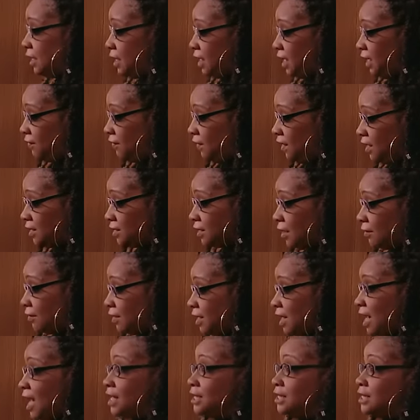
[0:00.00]
if he's
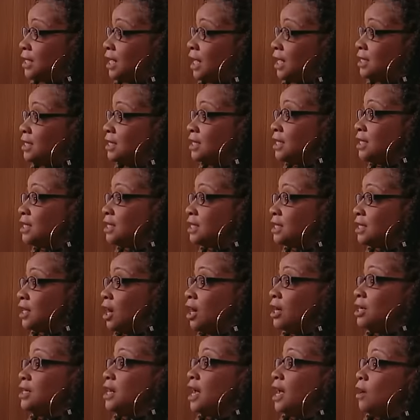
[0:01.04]
already acting like this
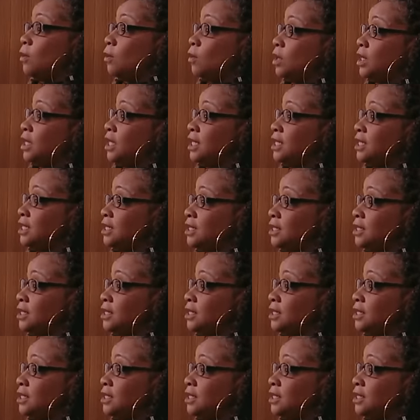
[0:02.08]
on day one,